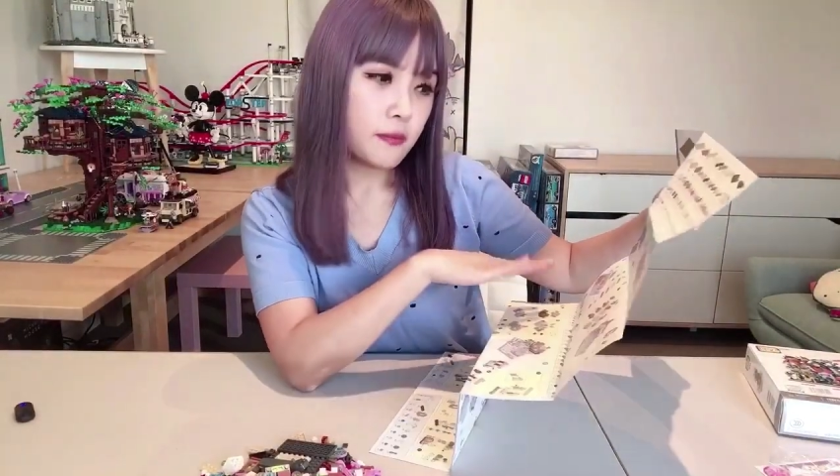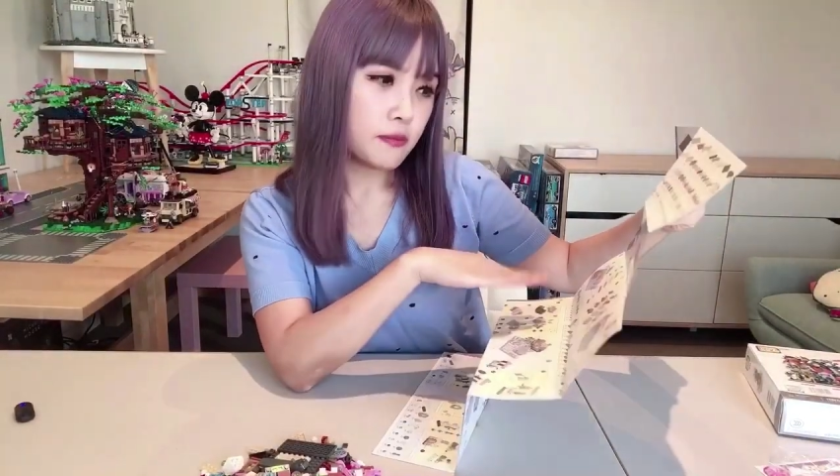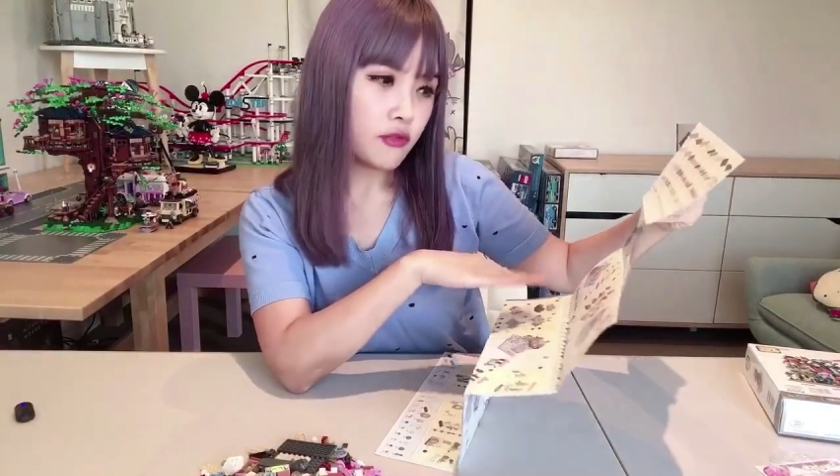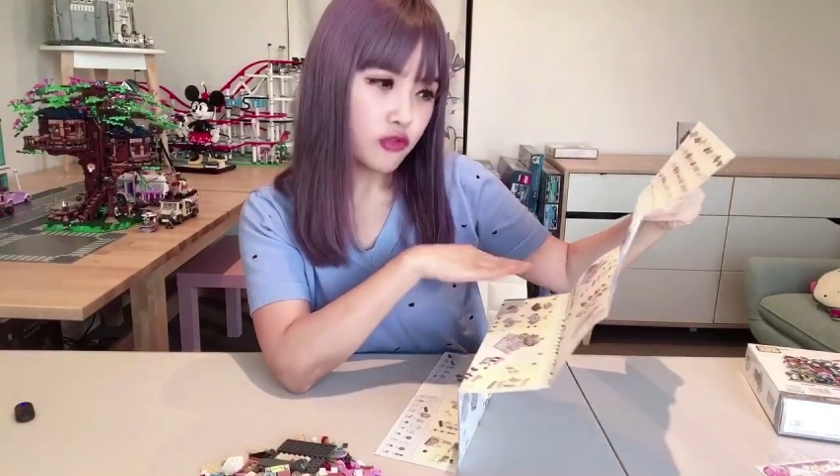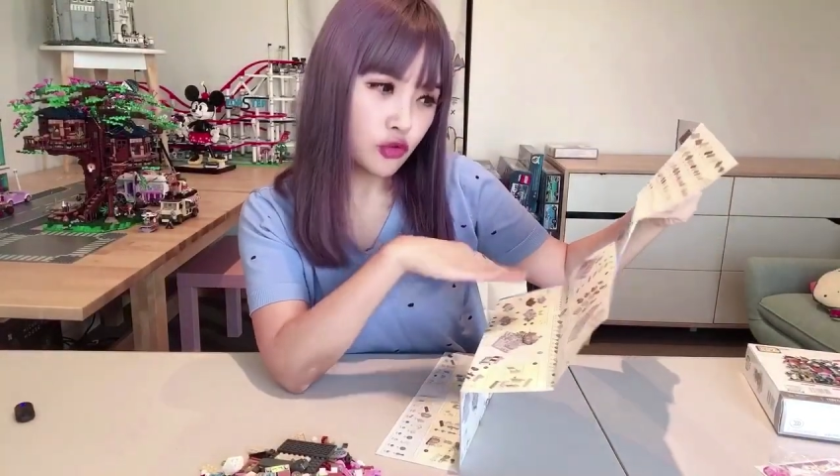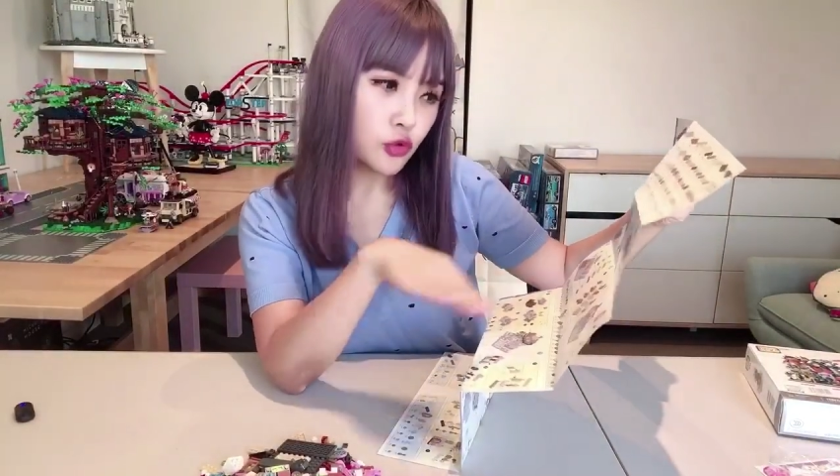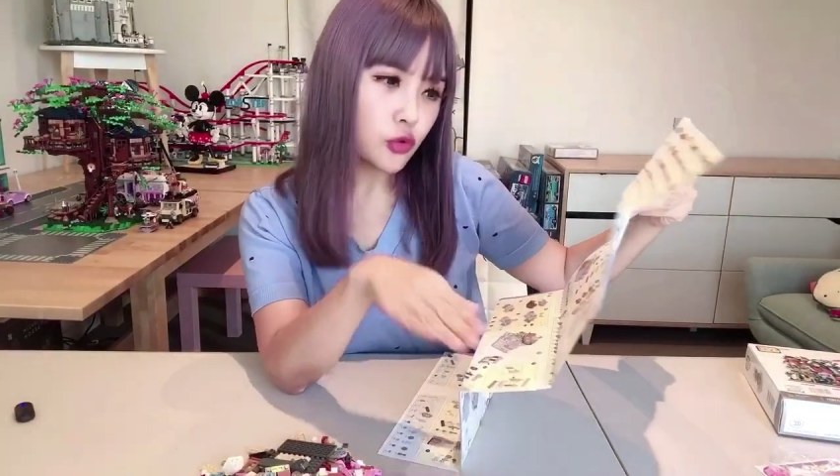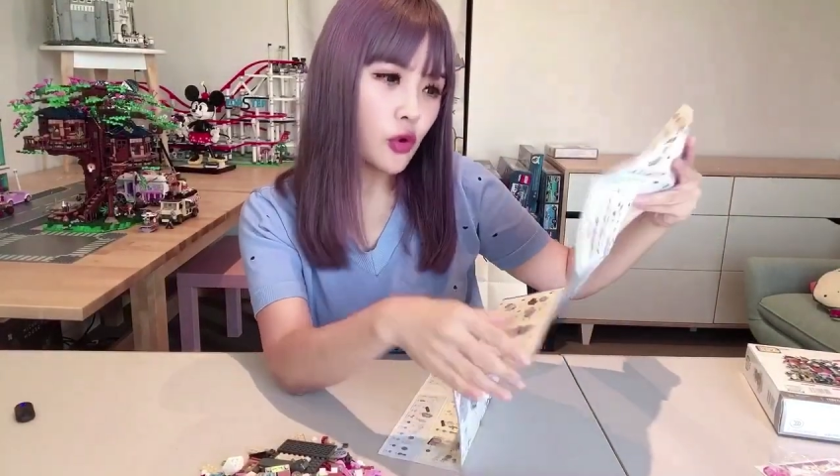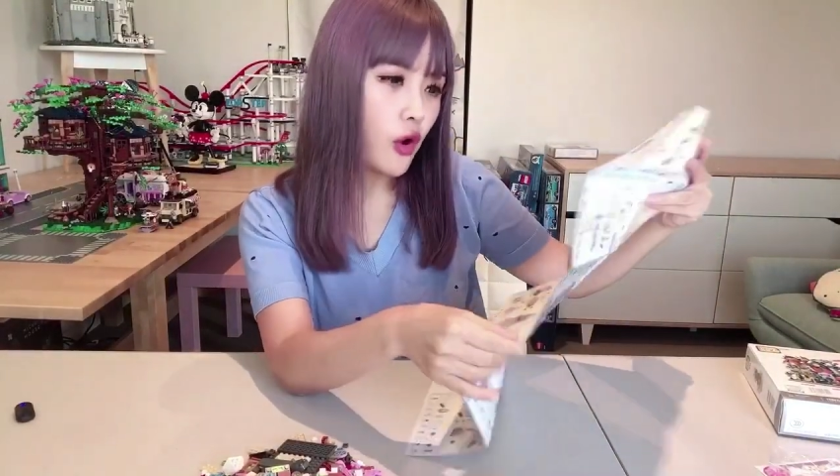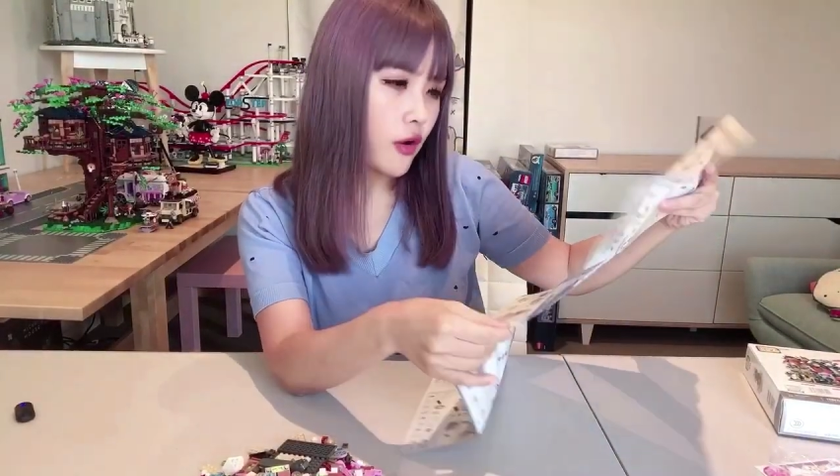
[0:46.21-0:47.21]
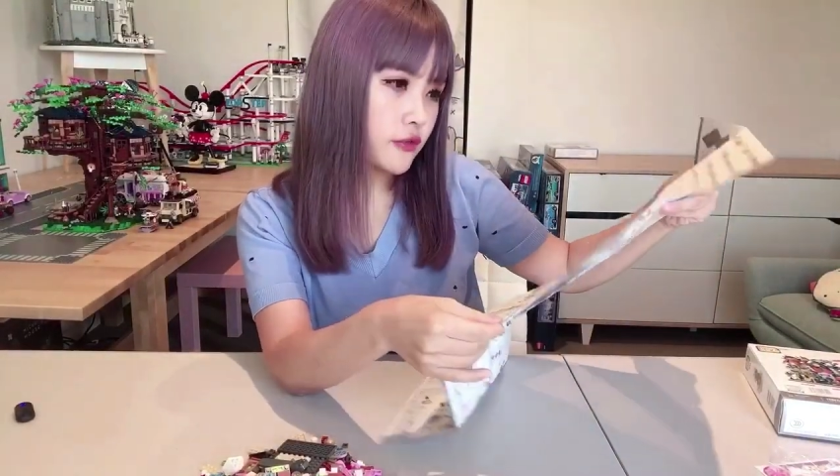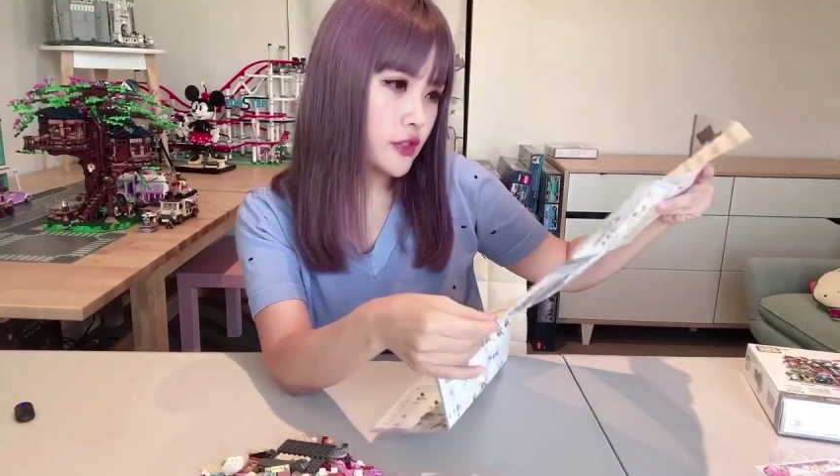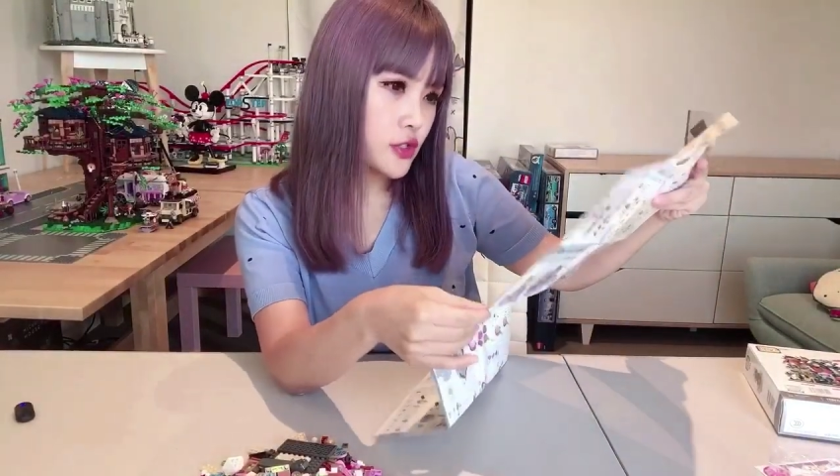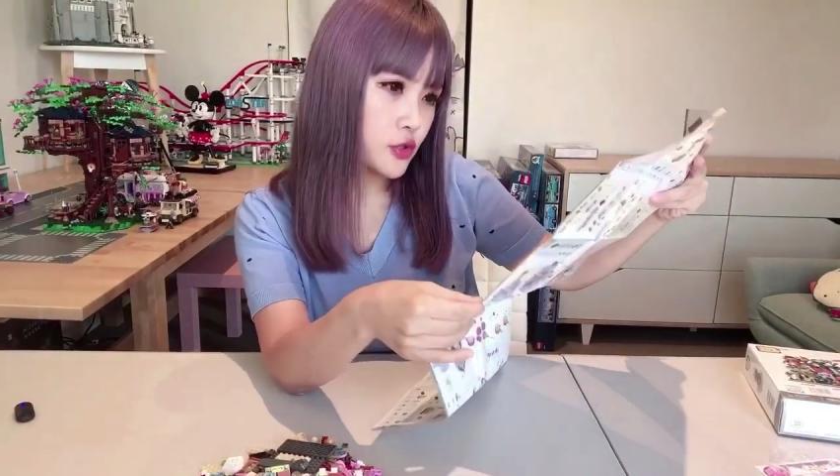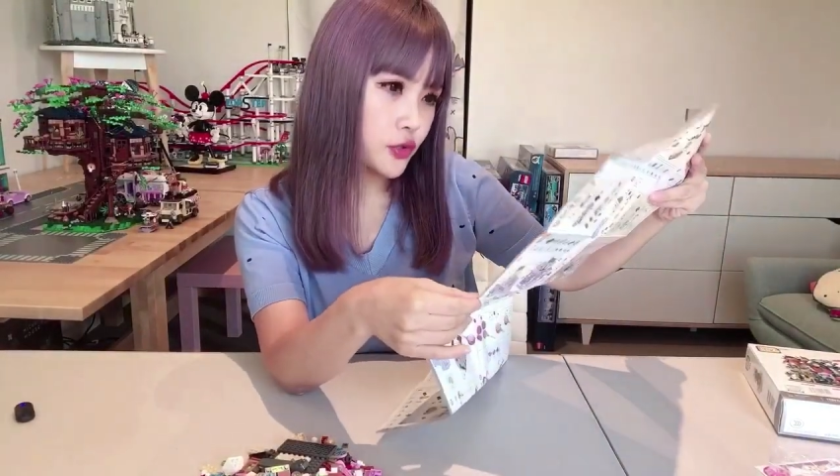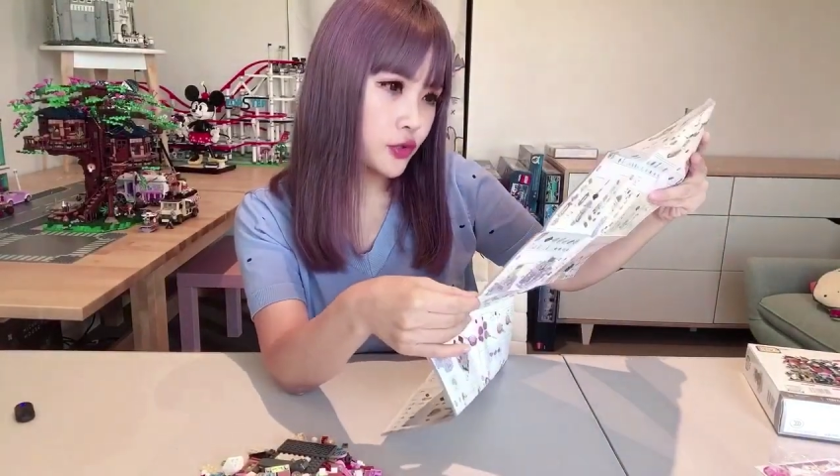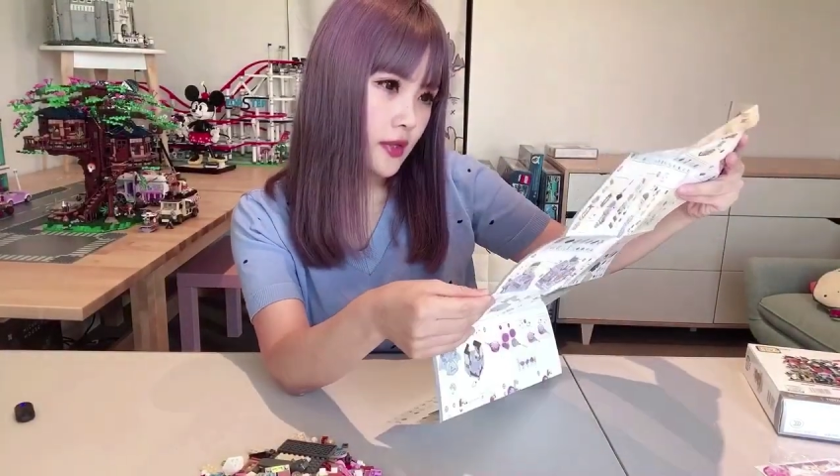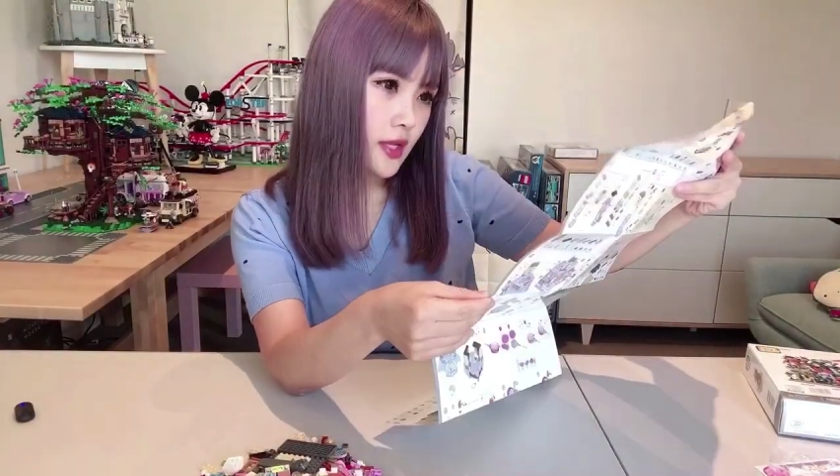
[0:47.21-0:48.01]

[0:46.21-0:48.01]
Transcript: floor of the store